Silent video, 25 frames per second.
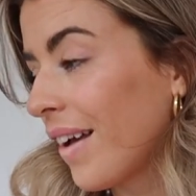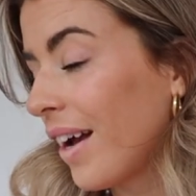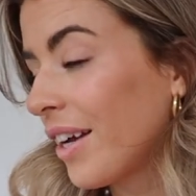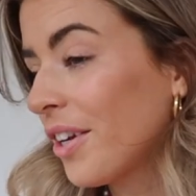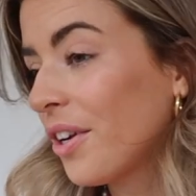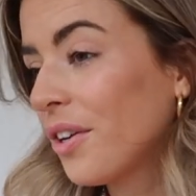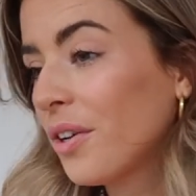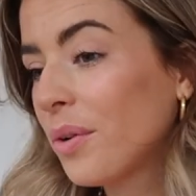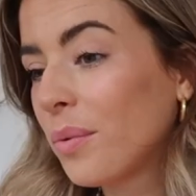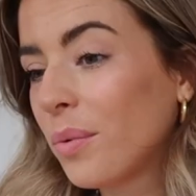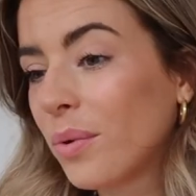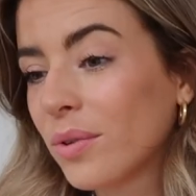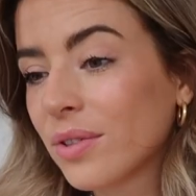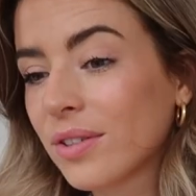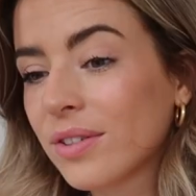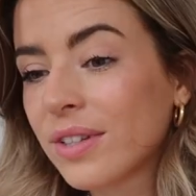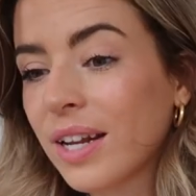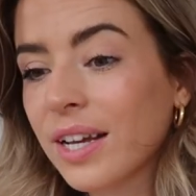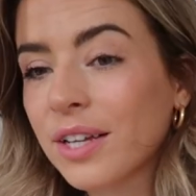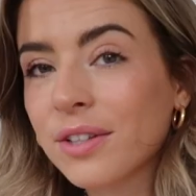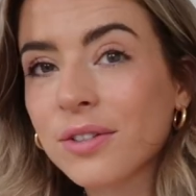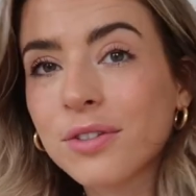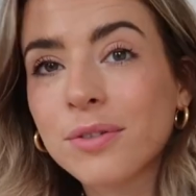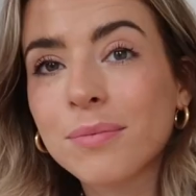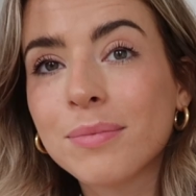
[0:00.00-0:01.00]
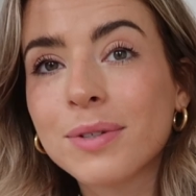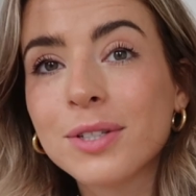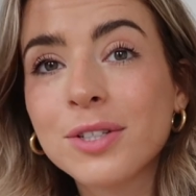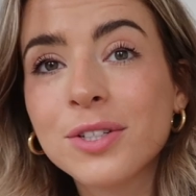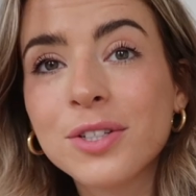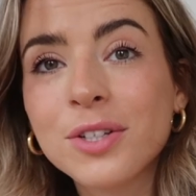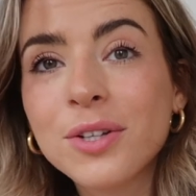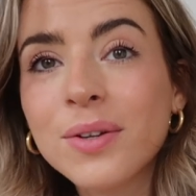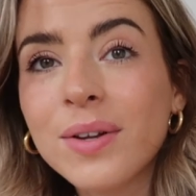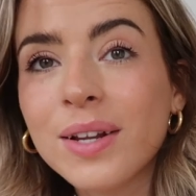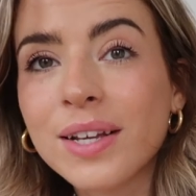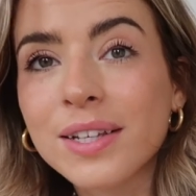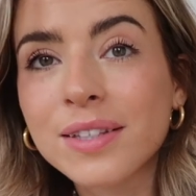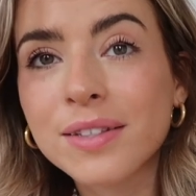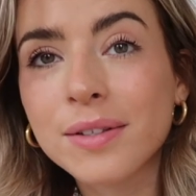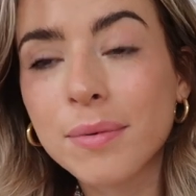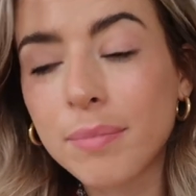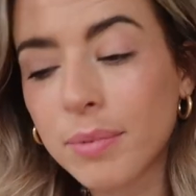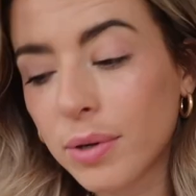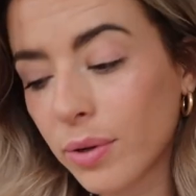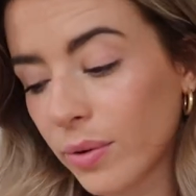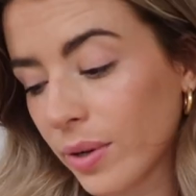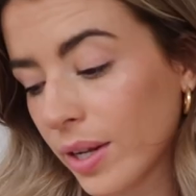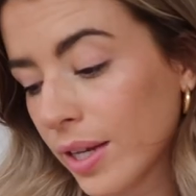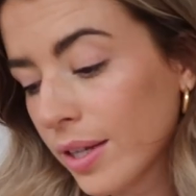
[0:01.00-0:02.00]
I don't know what's next on the to-do list to
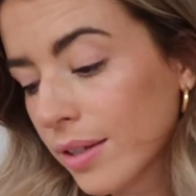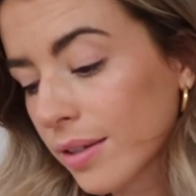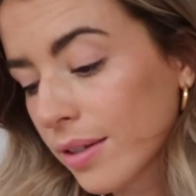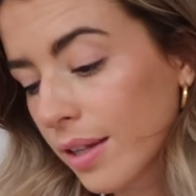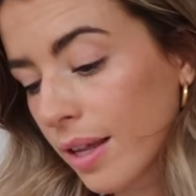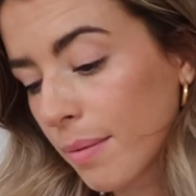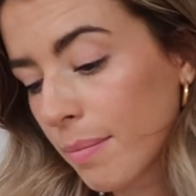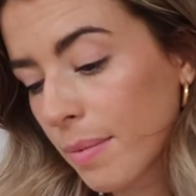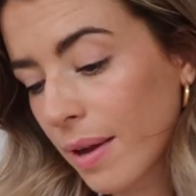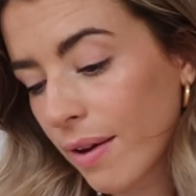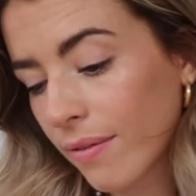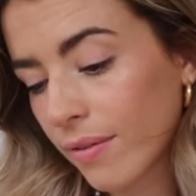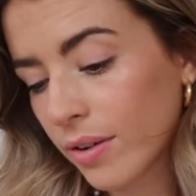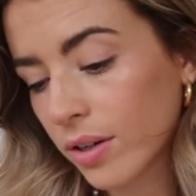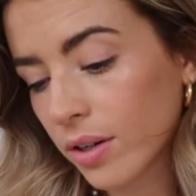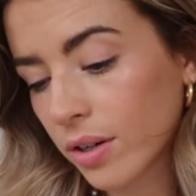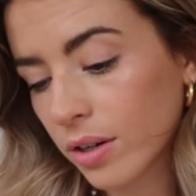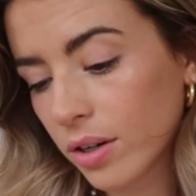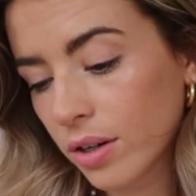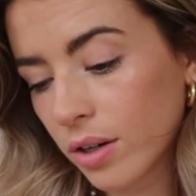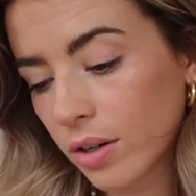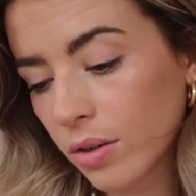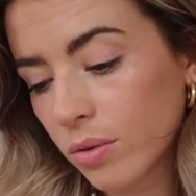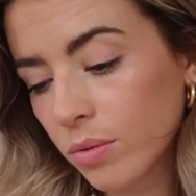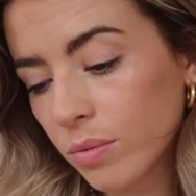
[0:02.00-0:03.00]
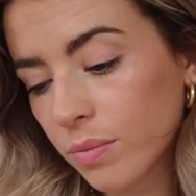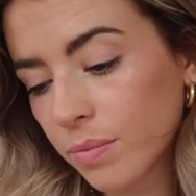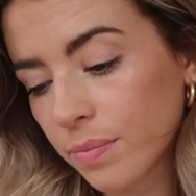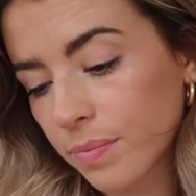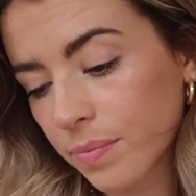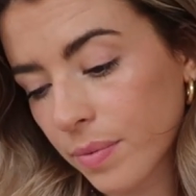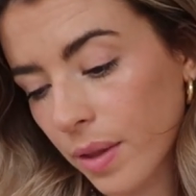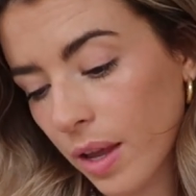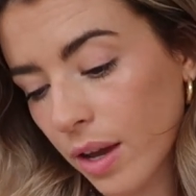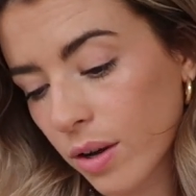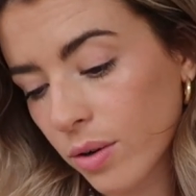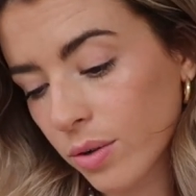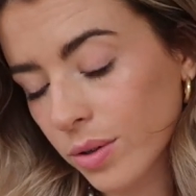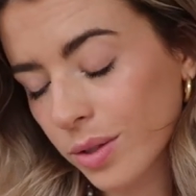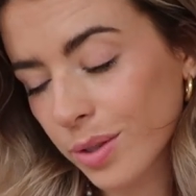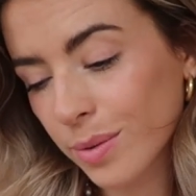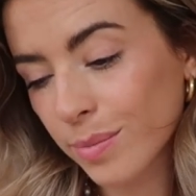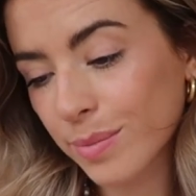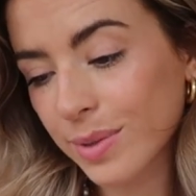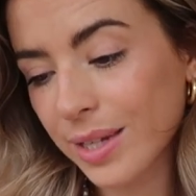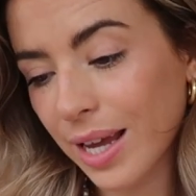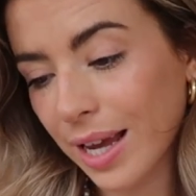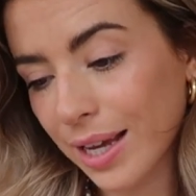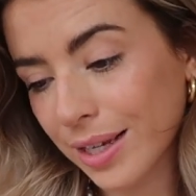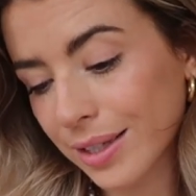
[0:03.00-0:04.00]
be honest. Let me have a look. Oh, I got
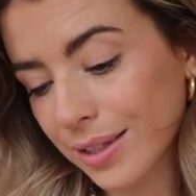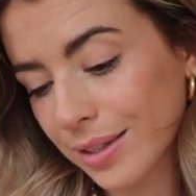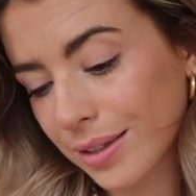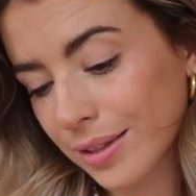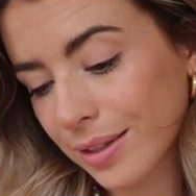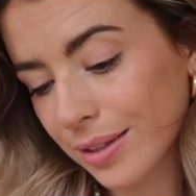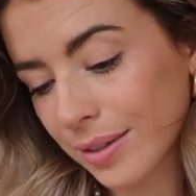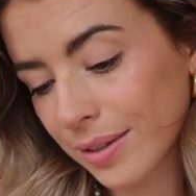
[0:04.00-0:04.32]
some texts.